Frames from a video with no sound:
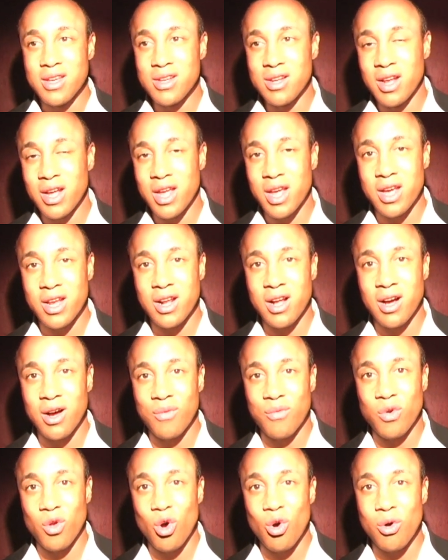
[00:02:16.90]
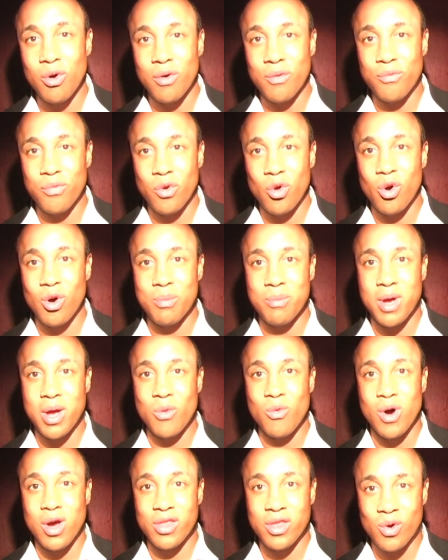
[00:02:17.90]
look at uh, Floyd, Floyd,
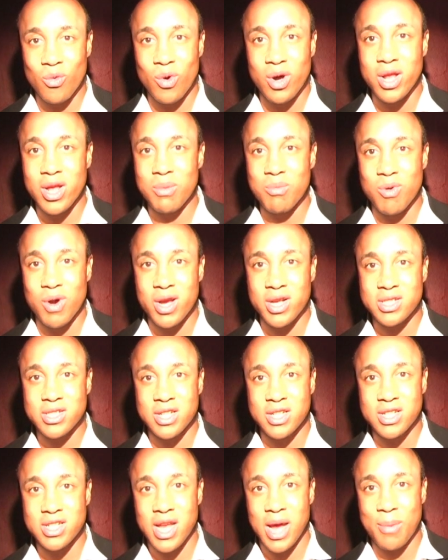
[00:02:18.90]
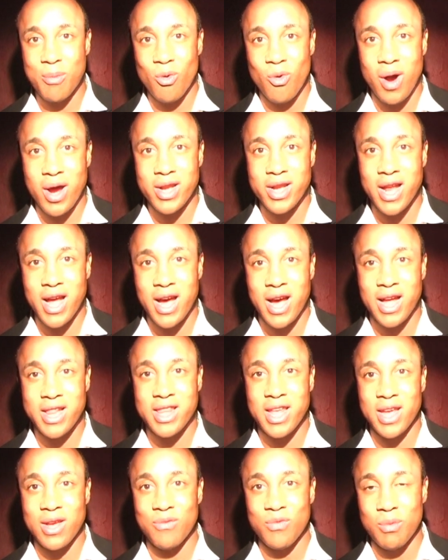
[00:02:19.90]
Mayweather and what he brings to the table right now. I
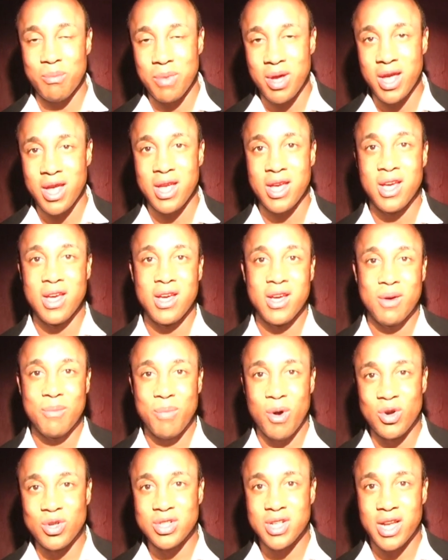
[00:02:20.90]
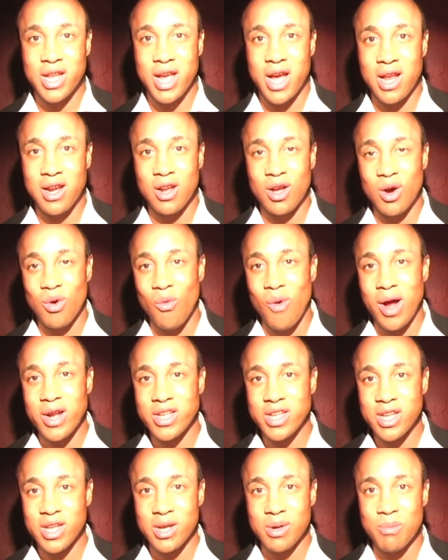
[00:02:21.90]
think for me, Personally, I love
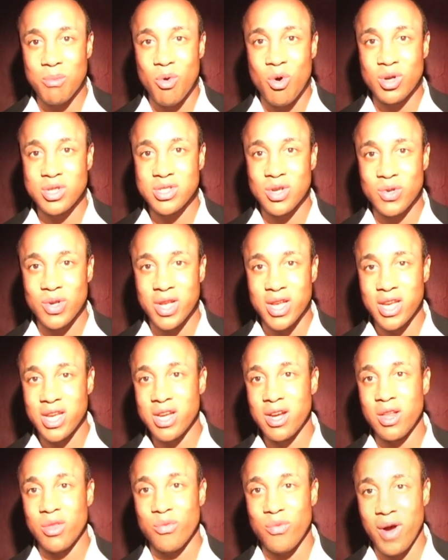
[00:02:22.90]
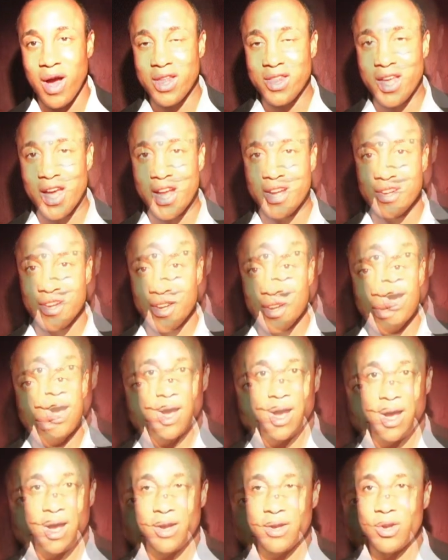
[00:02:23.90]
watching him more so than any other fighter out there. Well,
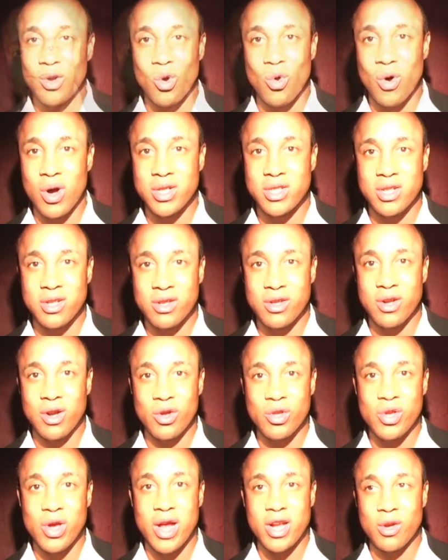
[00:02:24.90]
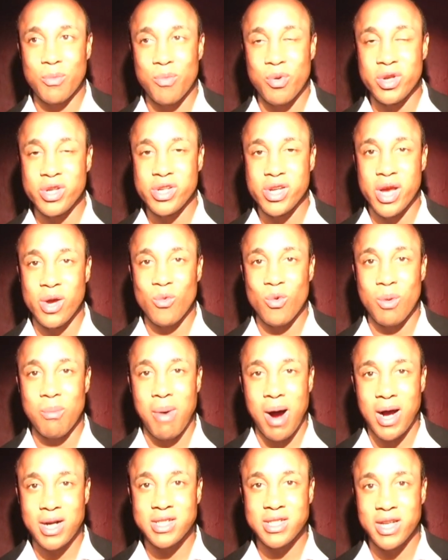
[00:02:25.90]
uh, no question. You know, you have to appreciate what
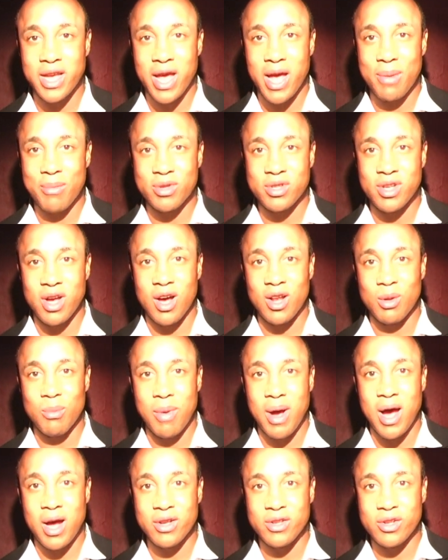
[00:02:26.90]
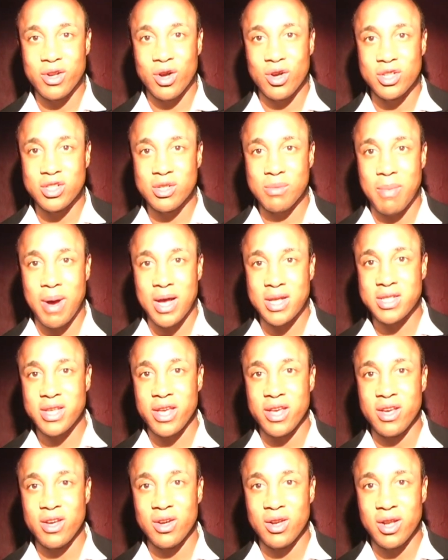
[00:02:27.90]
boxing game is all about. You know, it's about
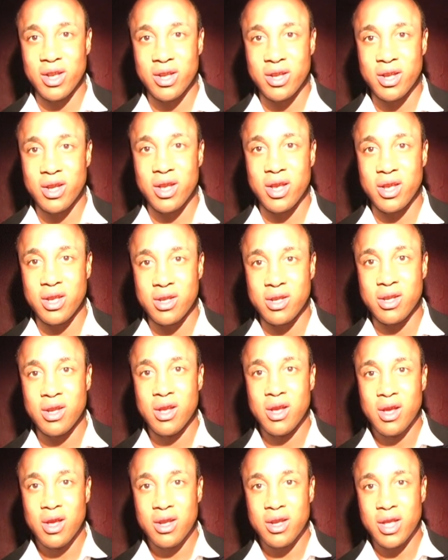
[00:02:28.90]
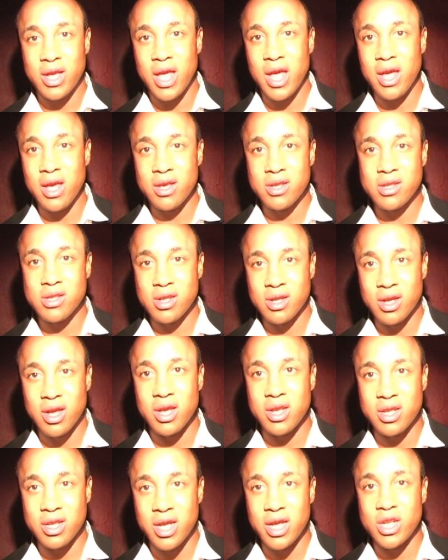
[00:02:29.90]
skill and, and the kids to
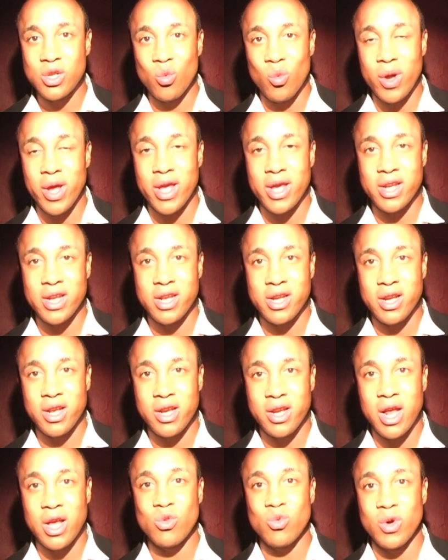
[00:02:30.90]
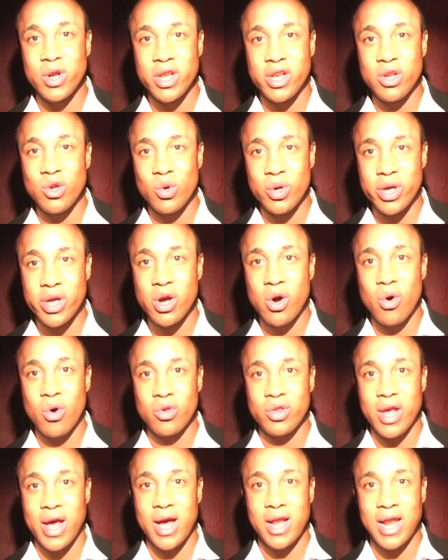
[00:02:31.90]
get, get the win, and, and that's what he do. He
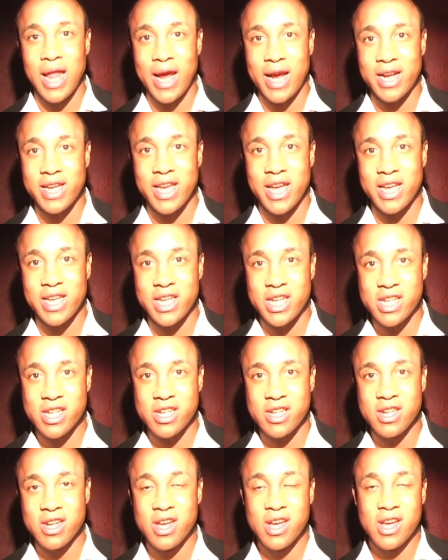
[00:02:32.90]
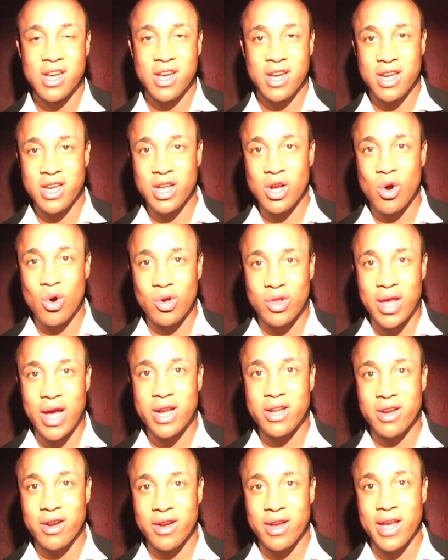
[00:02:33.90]
goes out like a technician, and he goes
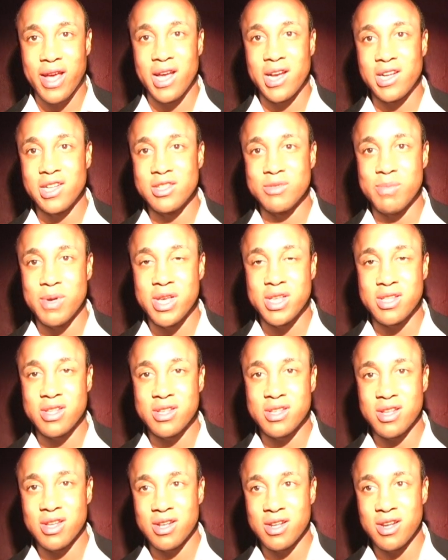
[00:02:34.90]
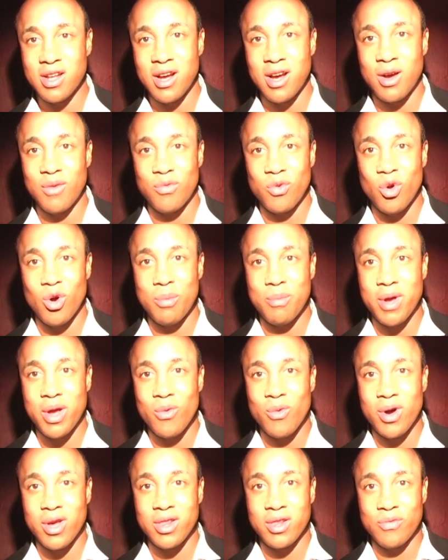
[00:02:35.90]
out there and handles his business. And uh, Floyd
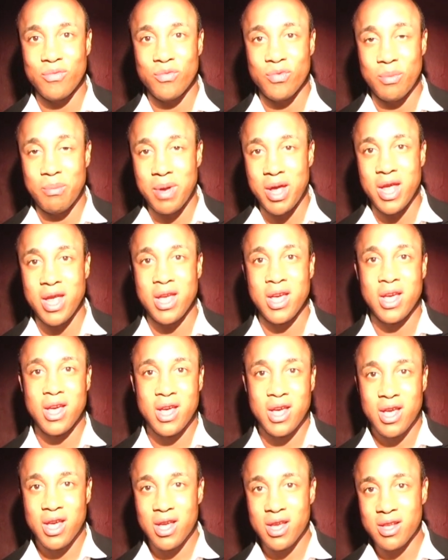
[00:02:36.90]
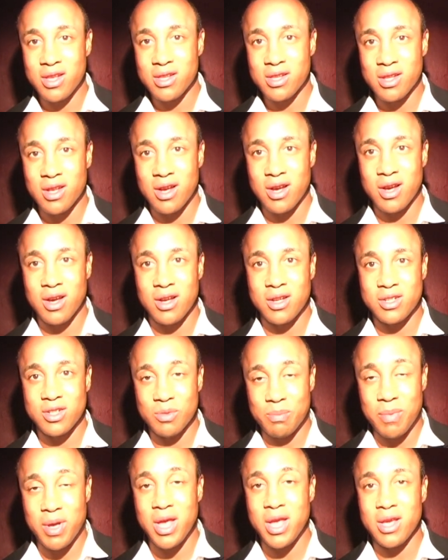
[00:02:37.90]
Mayweather, for me, is uh,
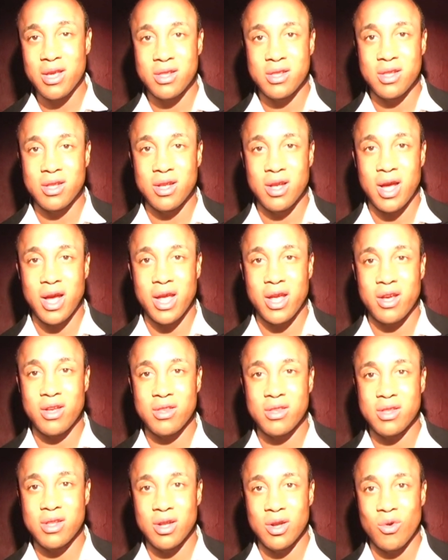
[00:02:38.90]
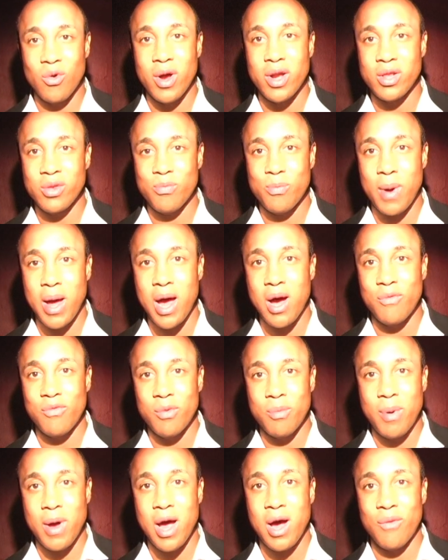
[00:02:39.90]
to me is uh, I guess the greatest pound
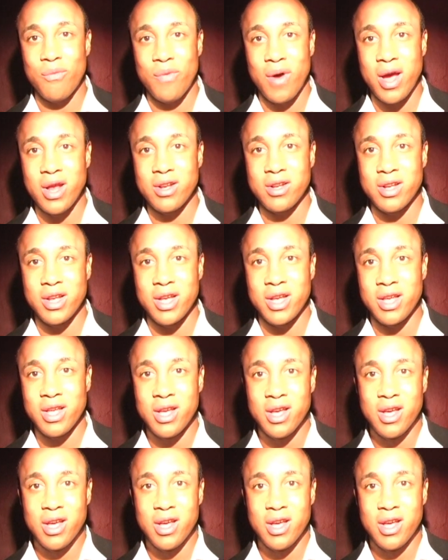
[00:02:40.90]
for pound fighter that